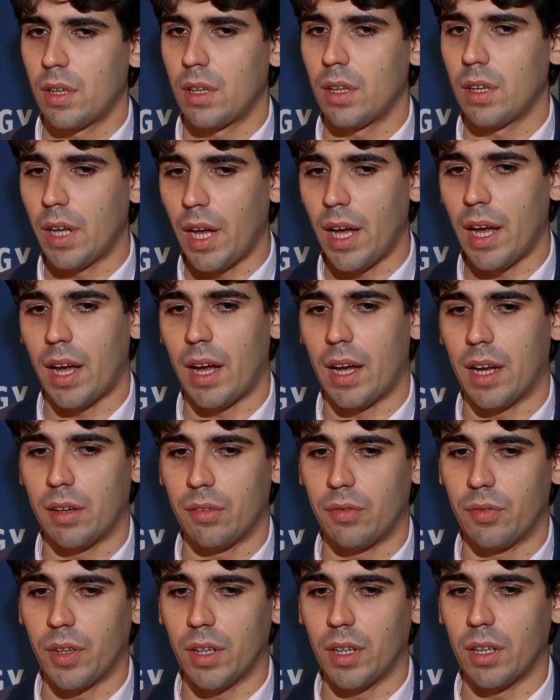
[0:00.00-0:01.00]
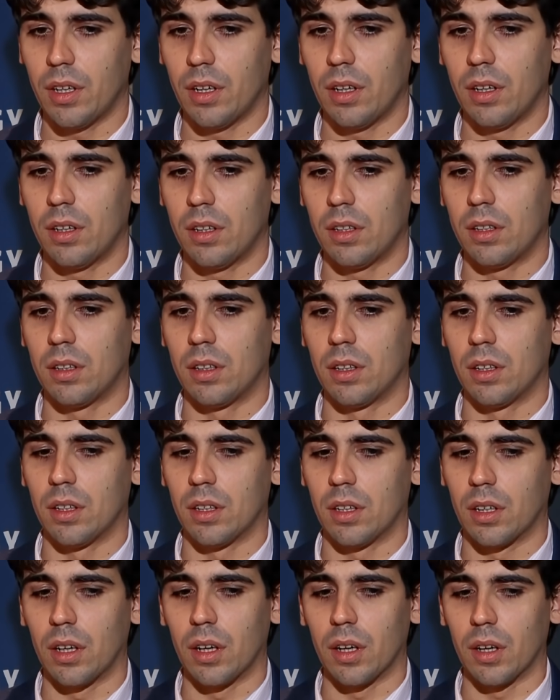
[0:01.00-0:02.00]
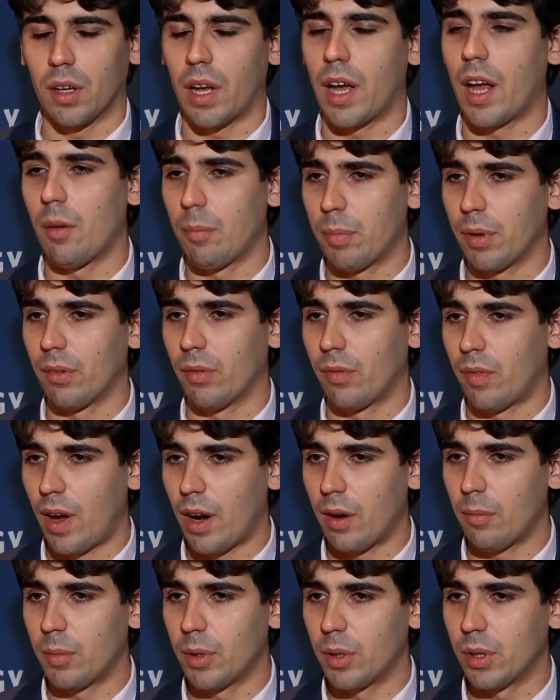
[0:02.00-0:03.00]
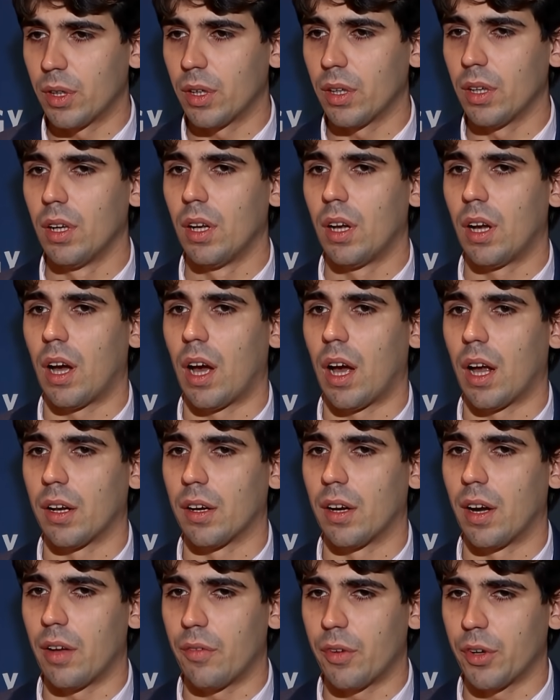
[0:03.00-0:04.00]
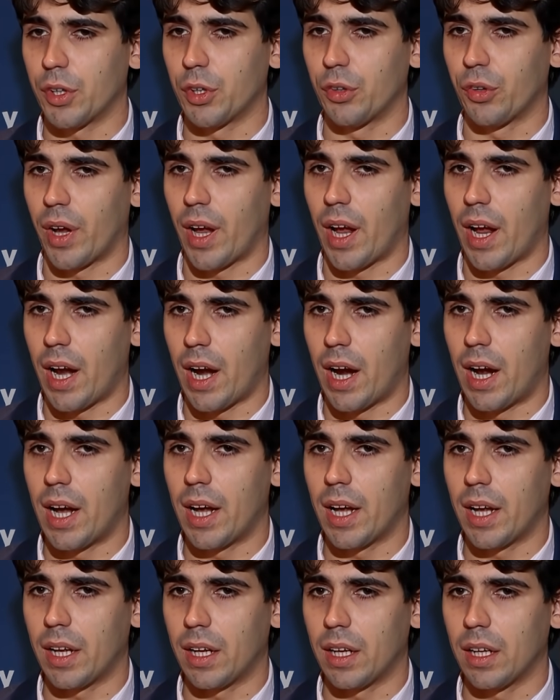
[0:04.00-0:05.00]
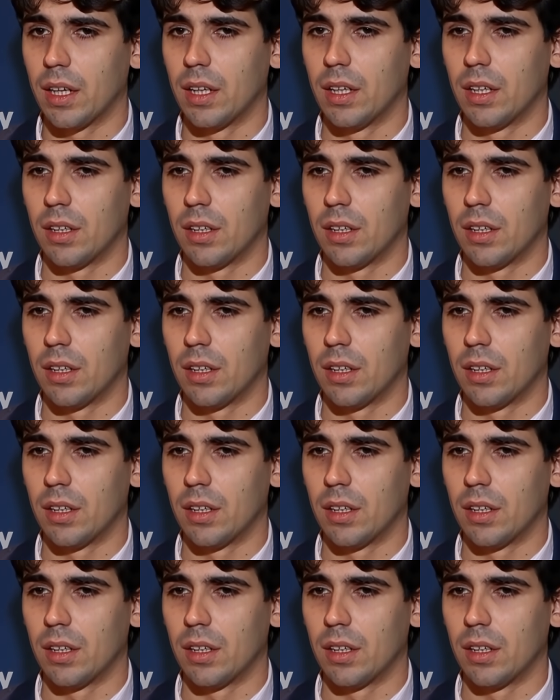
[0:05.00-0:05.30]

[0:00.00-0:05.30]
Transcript: Yeah, I think uh, uh, helping farmer and leveraging AI